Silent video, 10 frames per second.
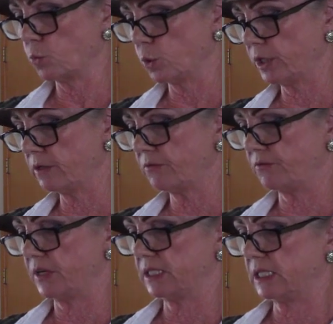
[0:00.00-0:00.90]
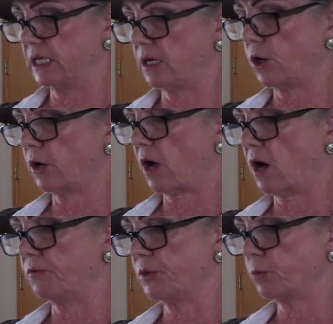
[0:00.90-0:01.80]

Wooden fencing often